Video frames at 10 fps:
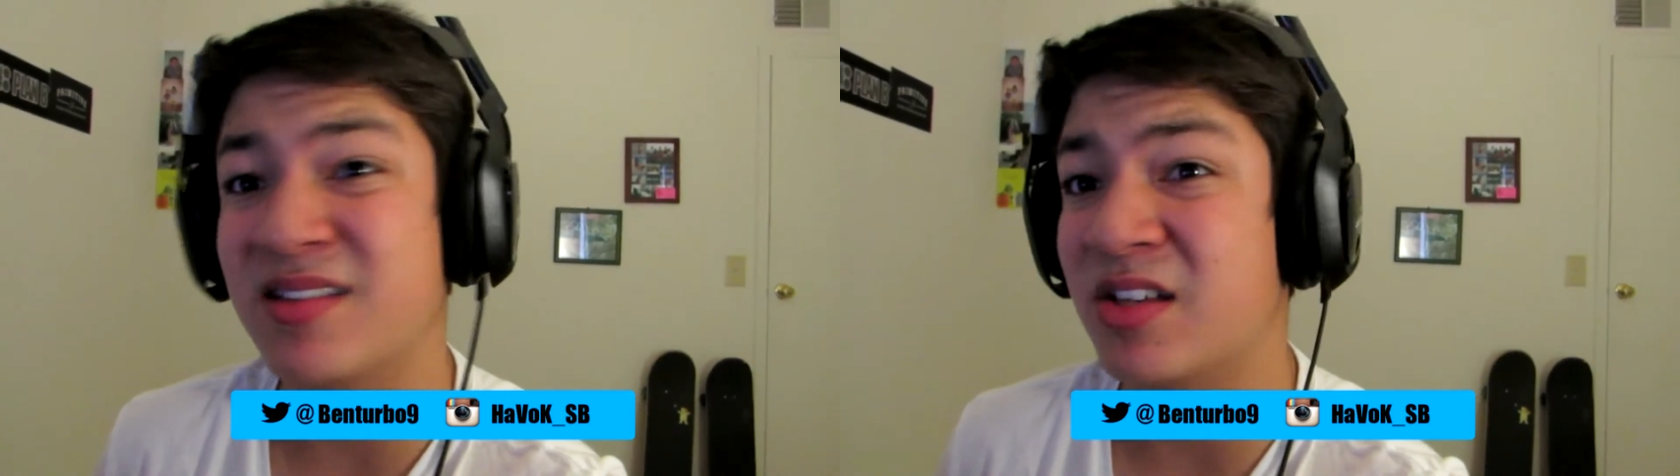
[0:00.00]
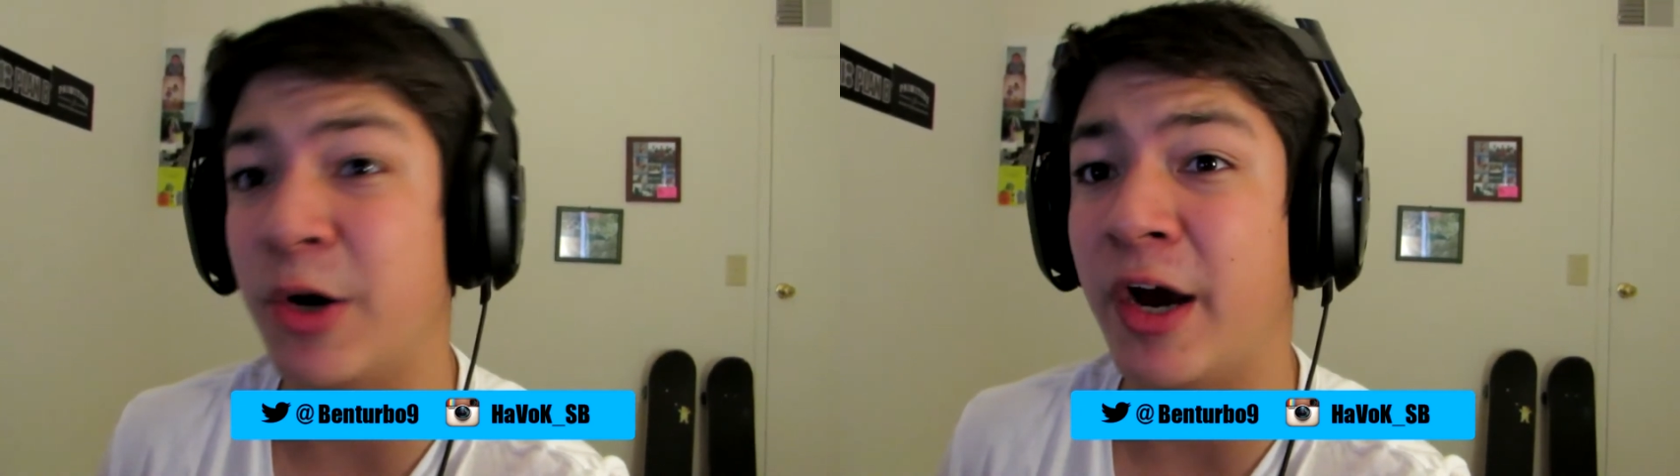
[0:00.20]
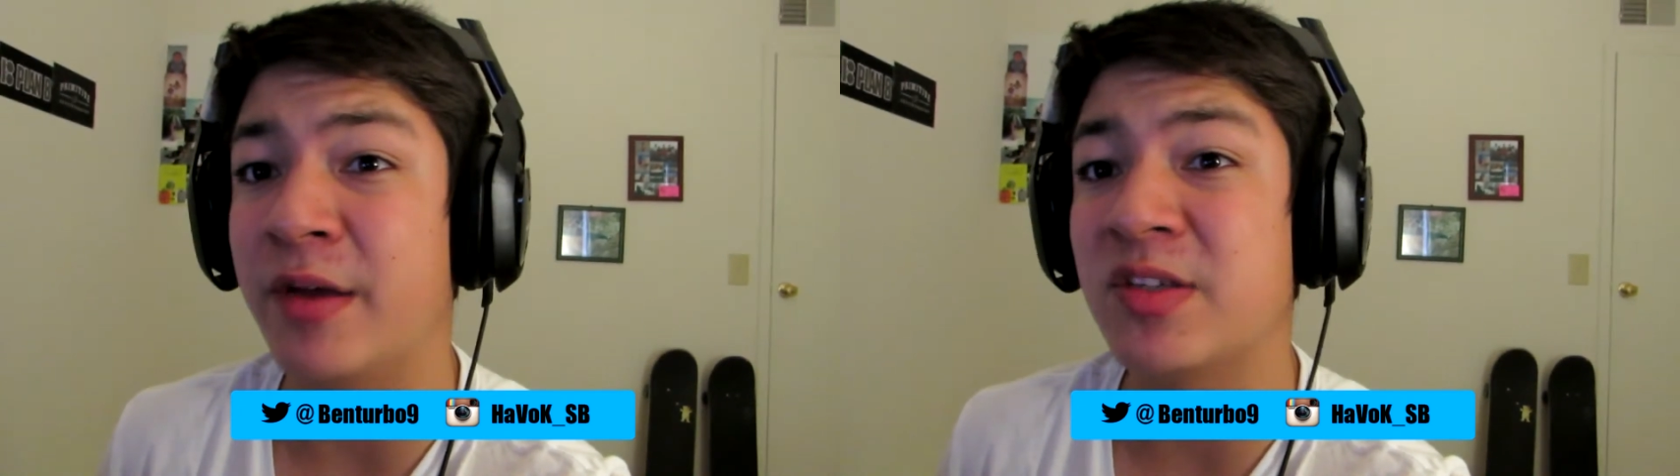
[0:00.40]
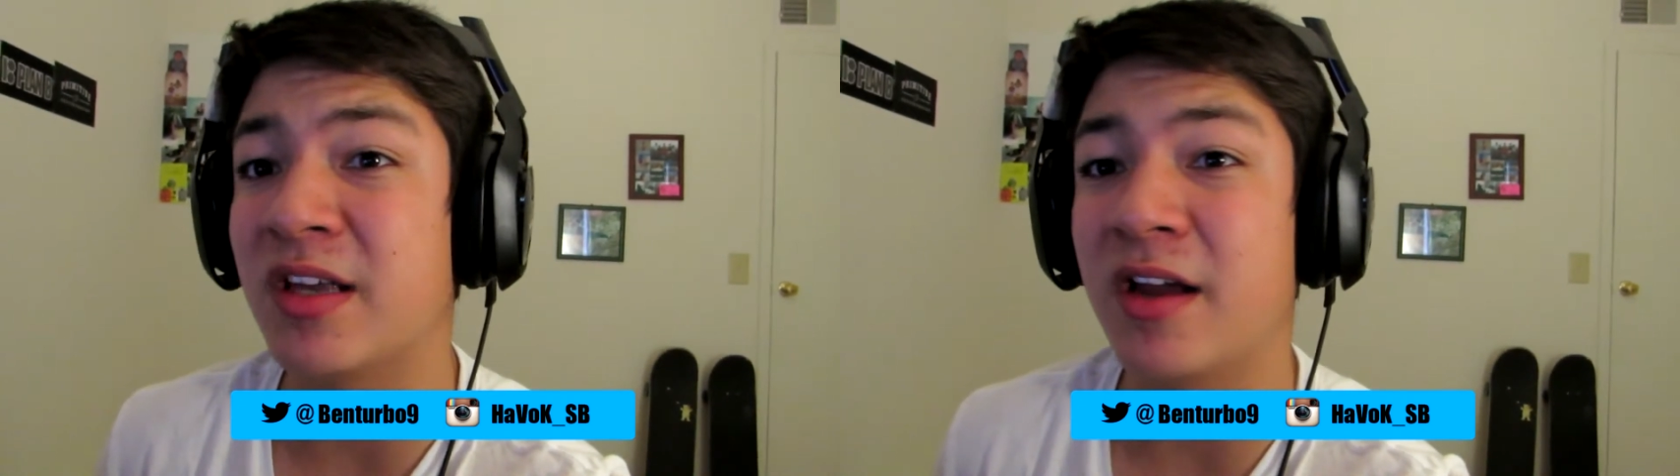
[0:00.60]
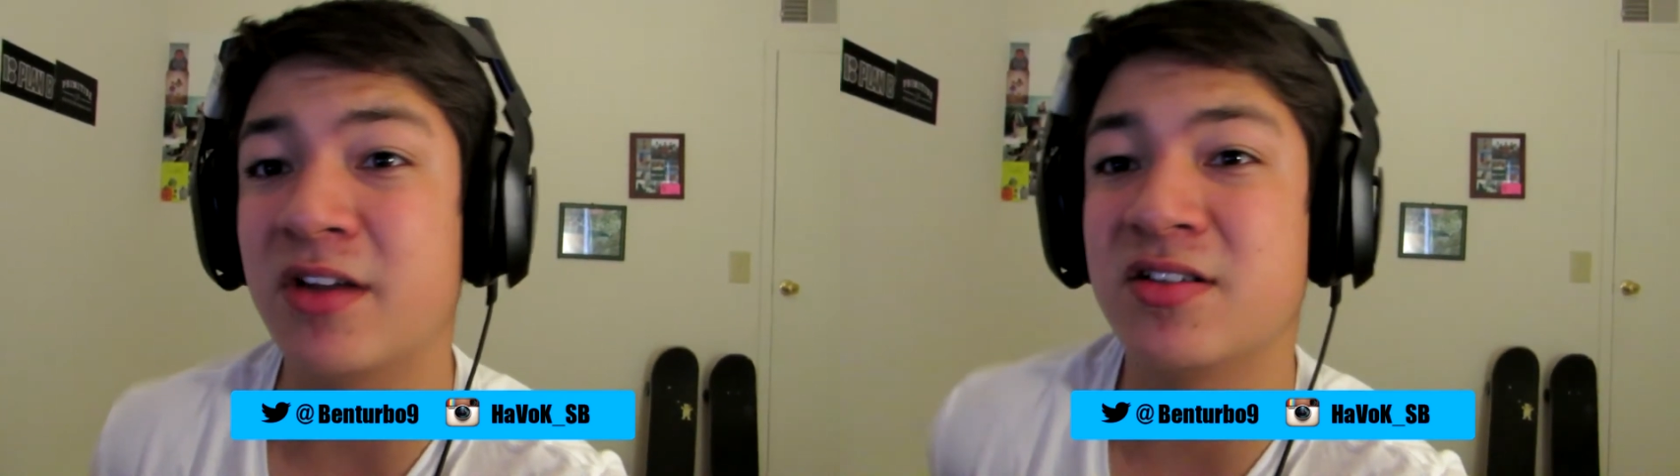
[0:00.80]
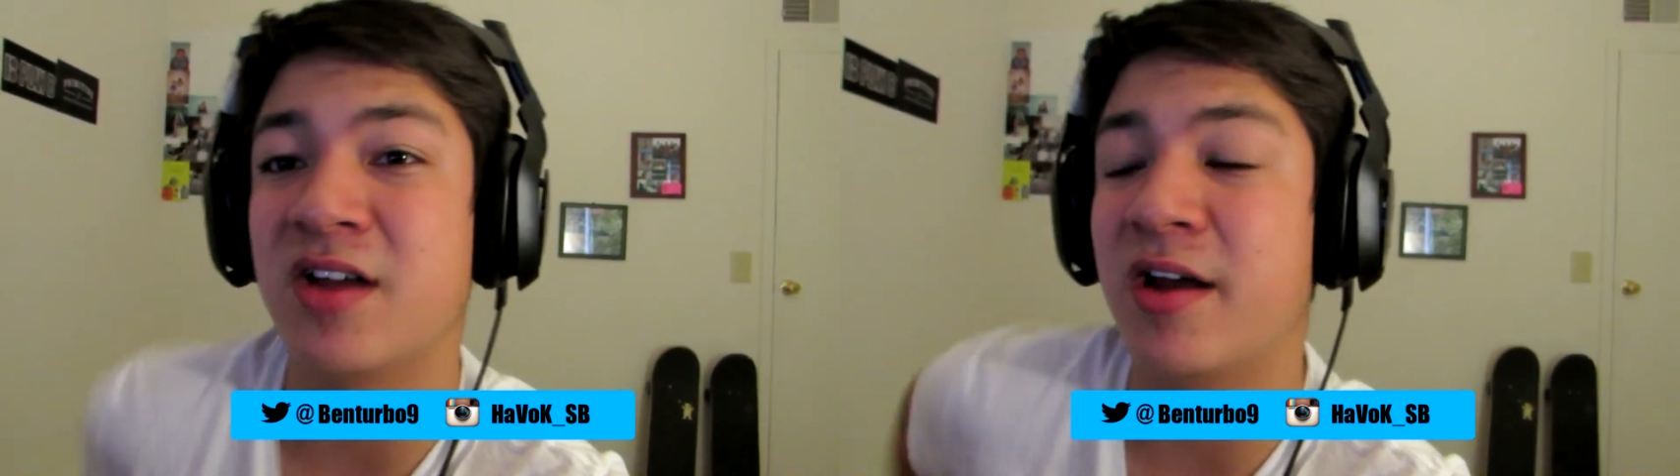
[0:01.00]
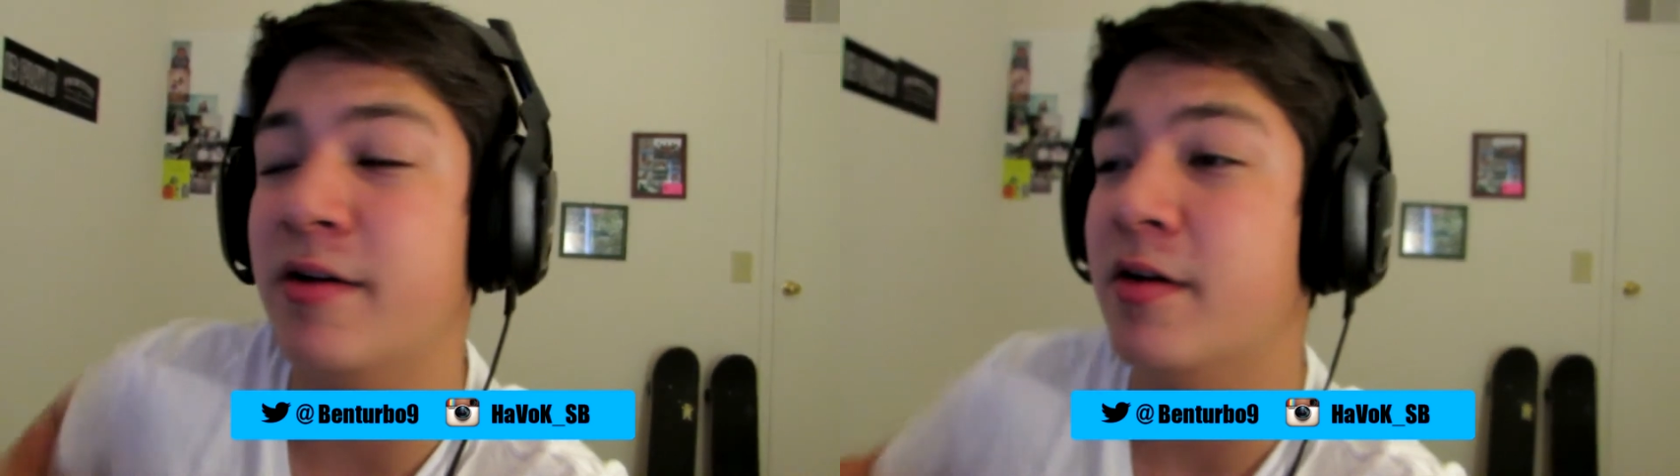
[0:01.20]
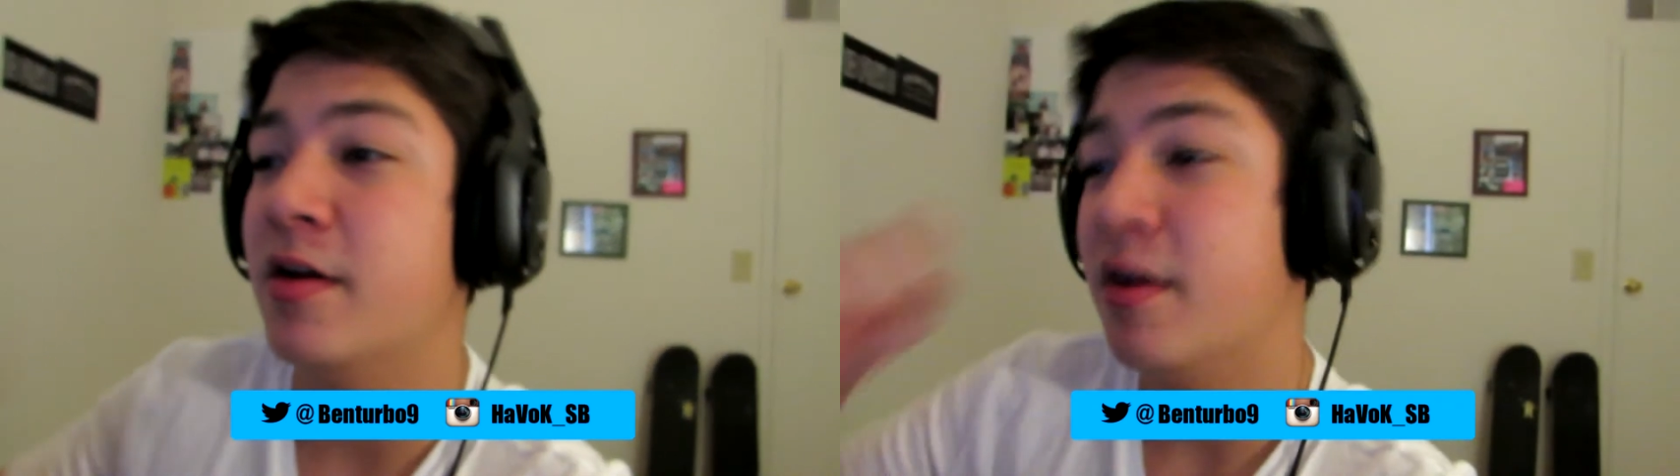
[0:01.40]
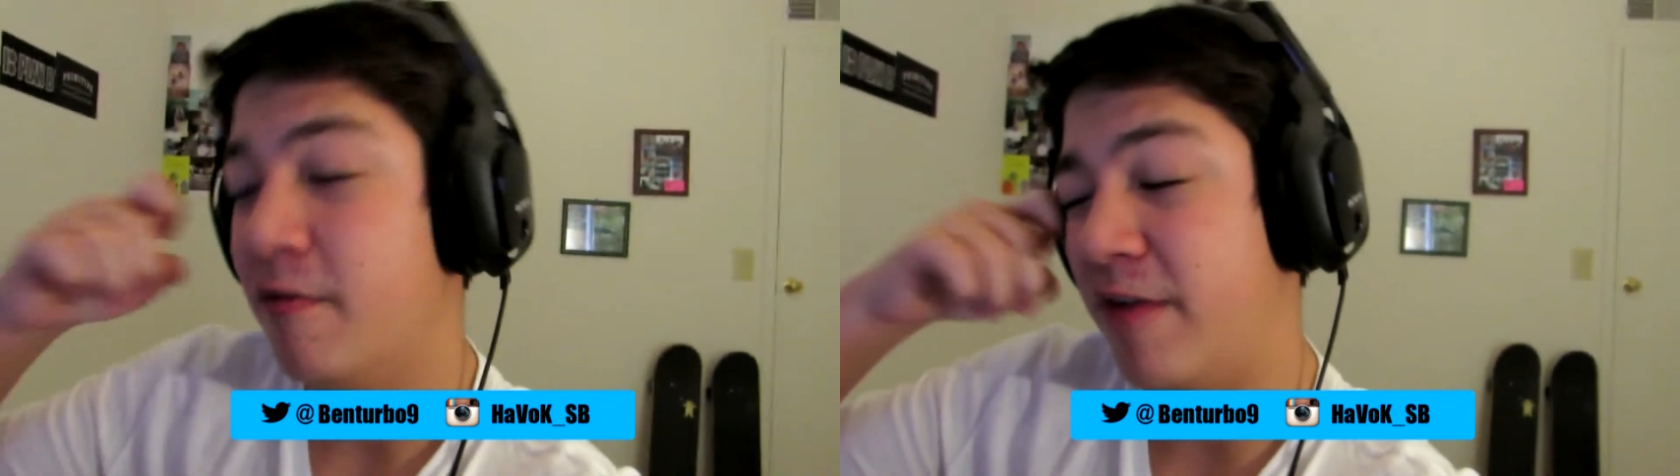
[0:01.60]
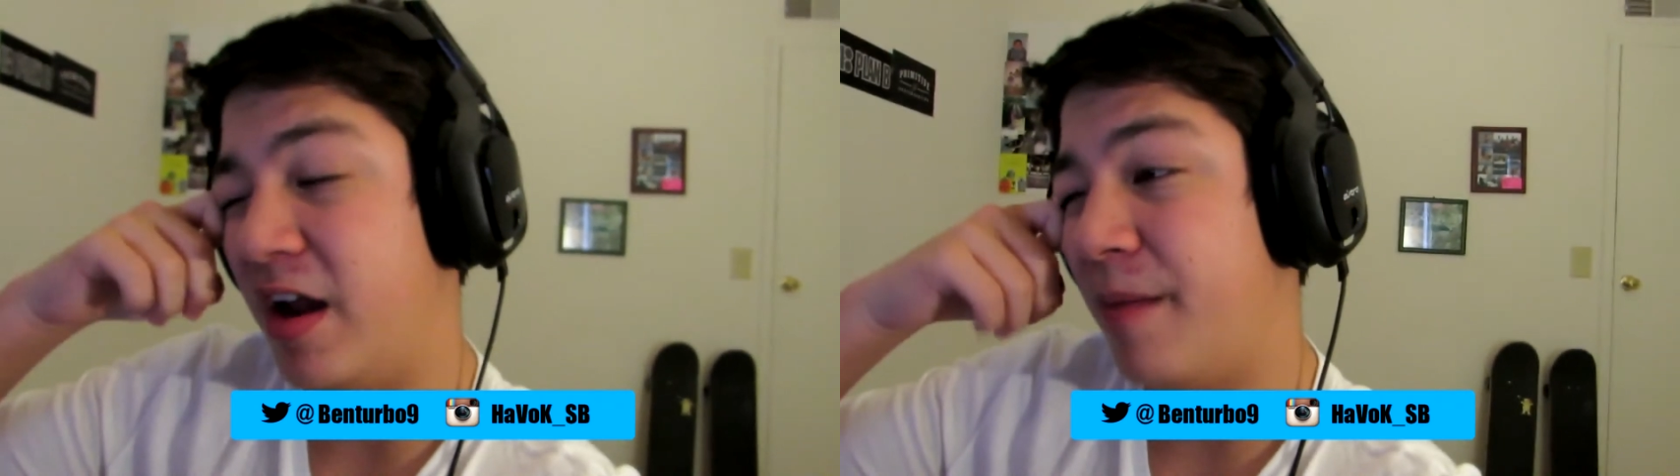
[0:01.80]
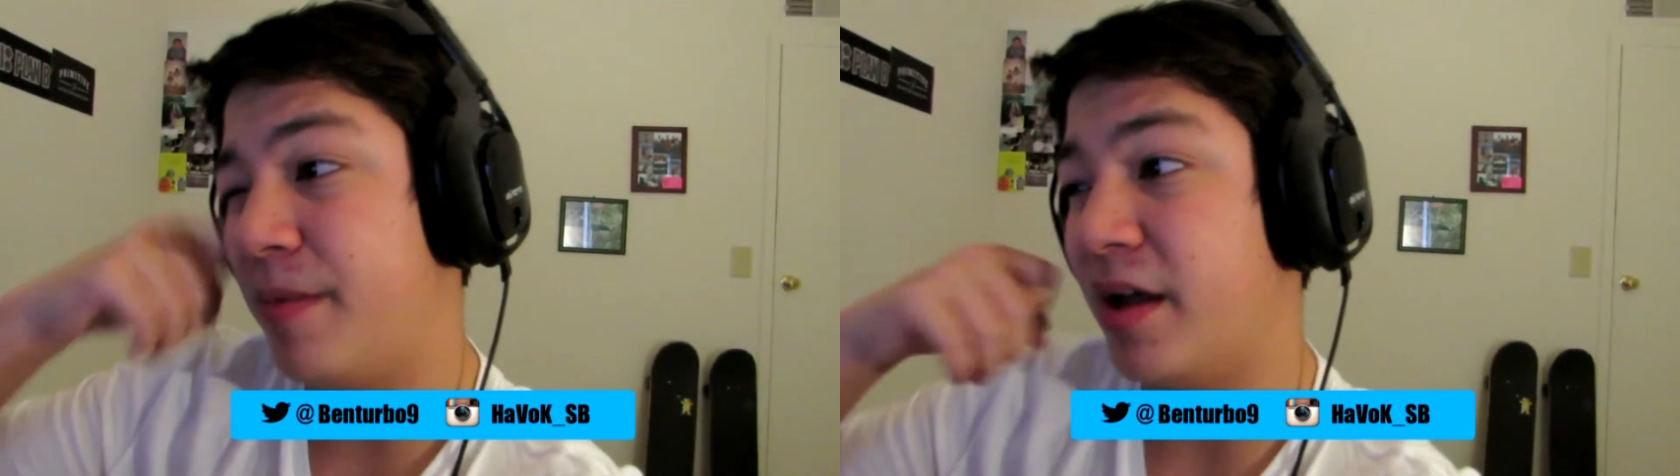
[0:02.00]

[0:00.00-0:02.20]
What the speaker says: So I just got fed up.